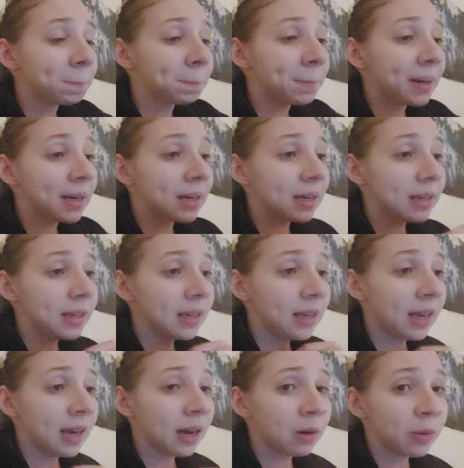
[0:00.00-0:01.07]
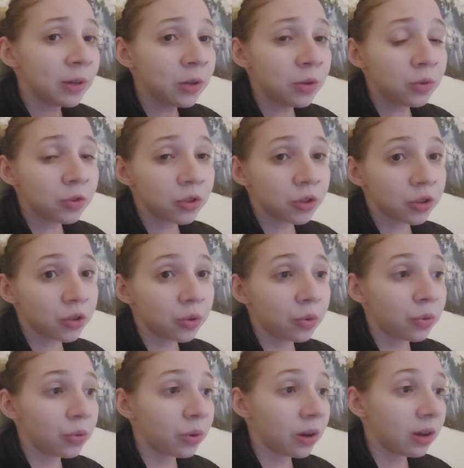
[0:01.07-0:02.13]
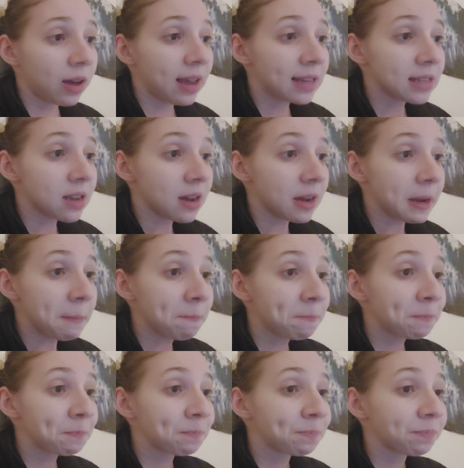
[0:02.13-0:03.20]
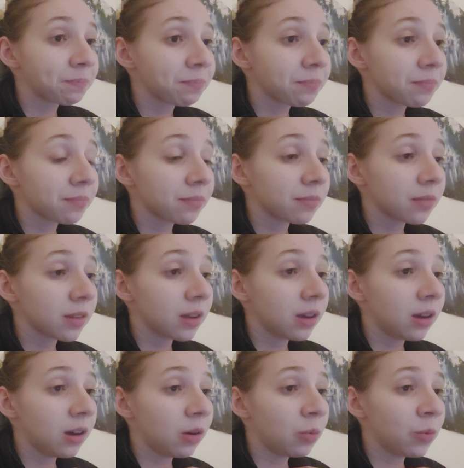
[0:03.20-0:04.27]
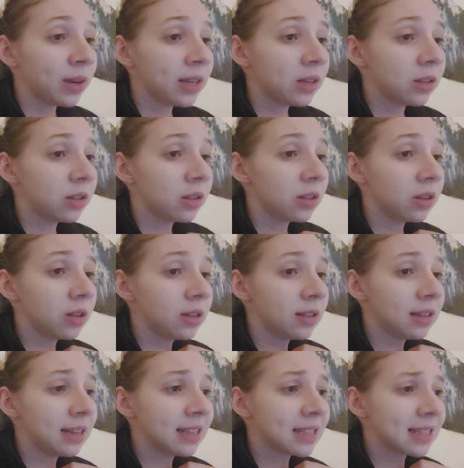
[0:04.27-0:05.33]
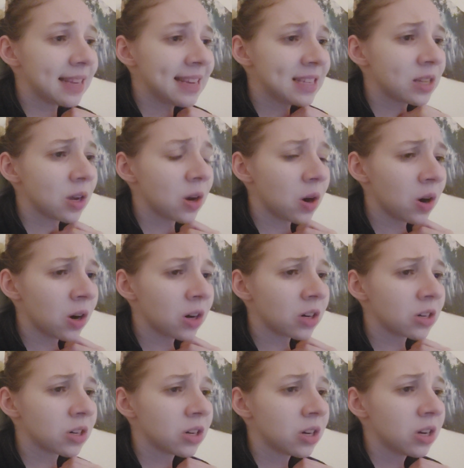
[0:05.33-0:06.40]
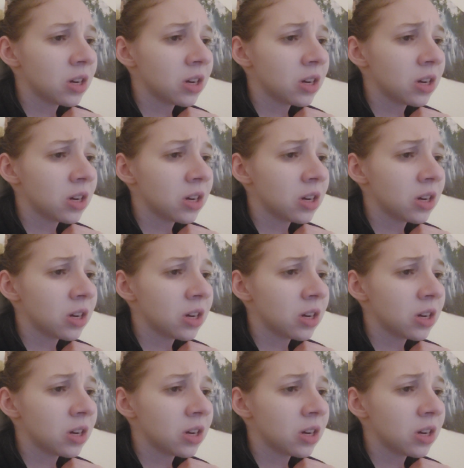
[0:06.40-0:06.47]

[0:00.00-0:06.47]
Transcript: but yeah, we do turn to SI. It is hard